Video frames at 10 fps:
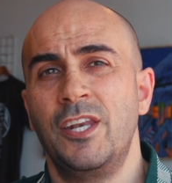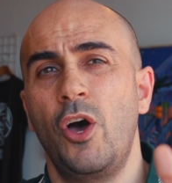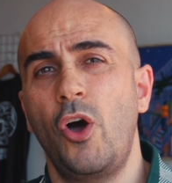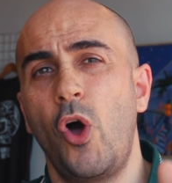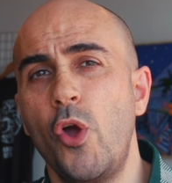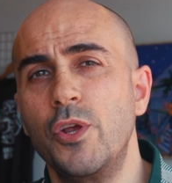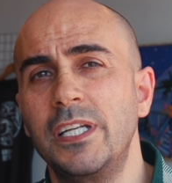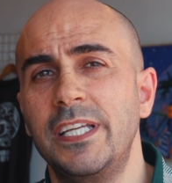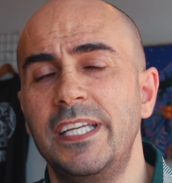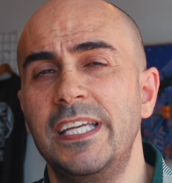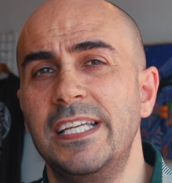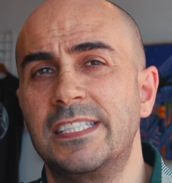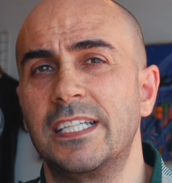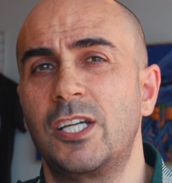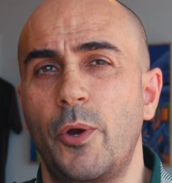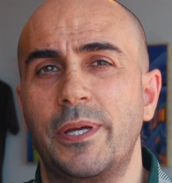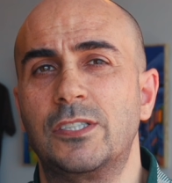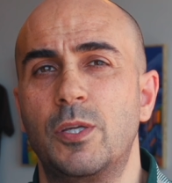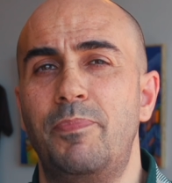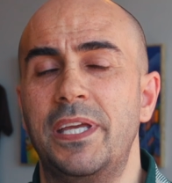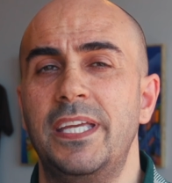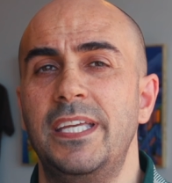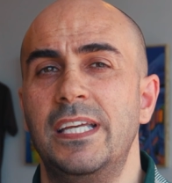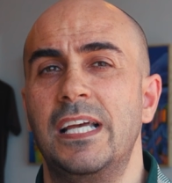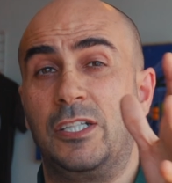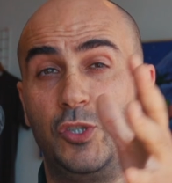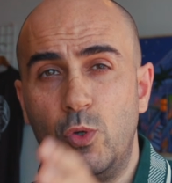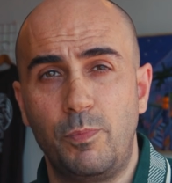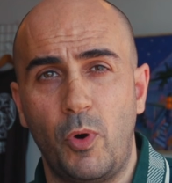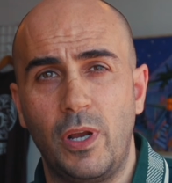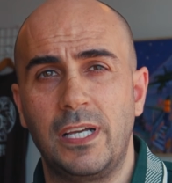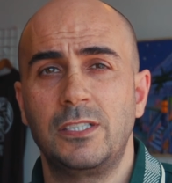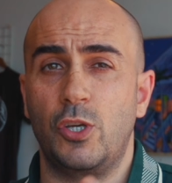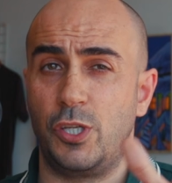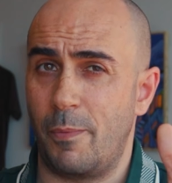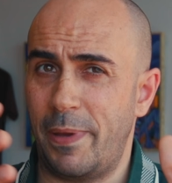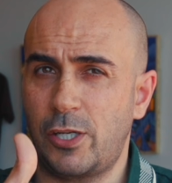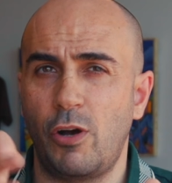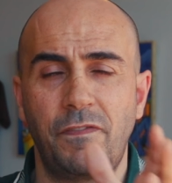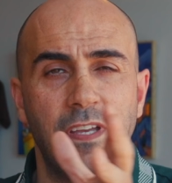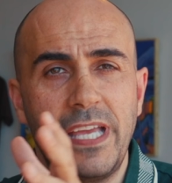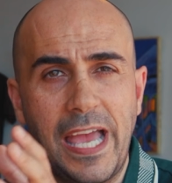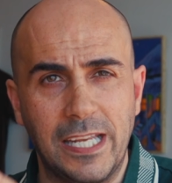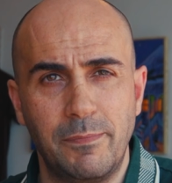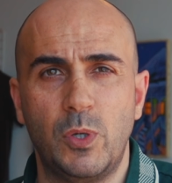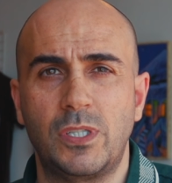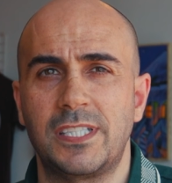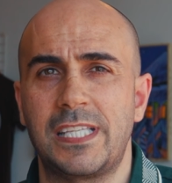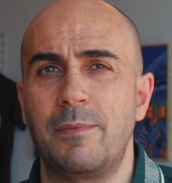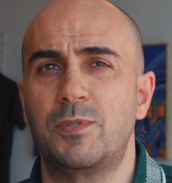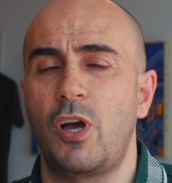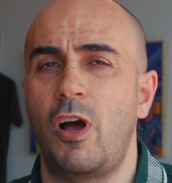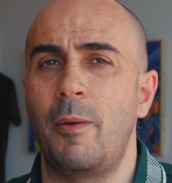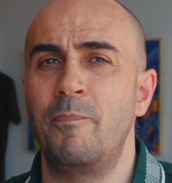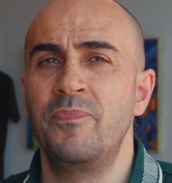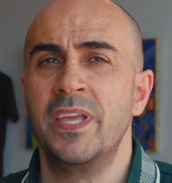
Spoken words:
not only is it going to be a dual boiler, so you can make coffee and milk at the same time,